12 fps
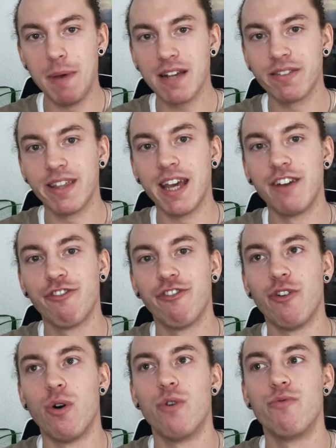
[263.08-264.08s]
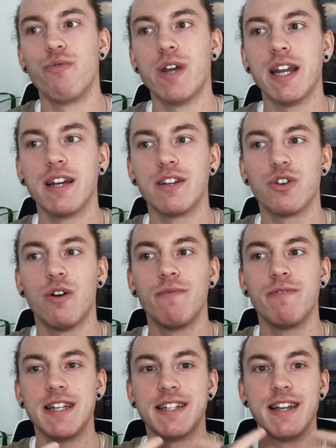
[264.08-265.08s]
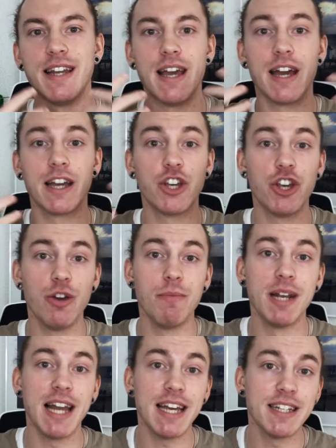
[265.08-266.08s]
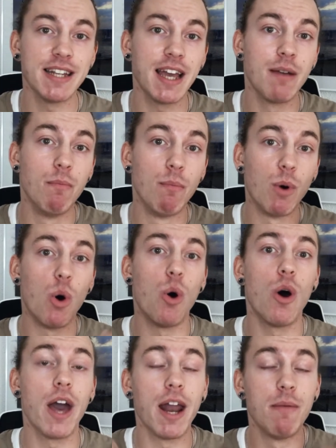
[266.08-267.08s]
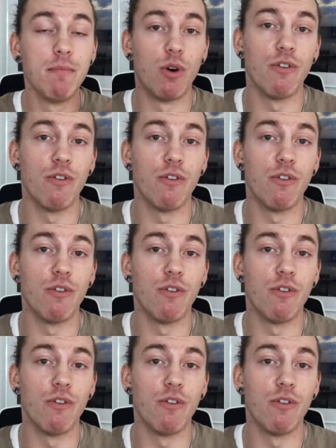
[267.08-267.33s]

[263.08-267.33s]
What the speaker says: thing for reading is obviously accumulating more and more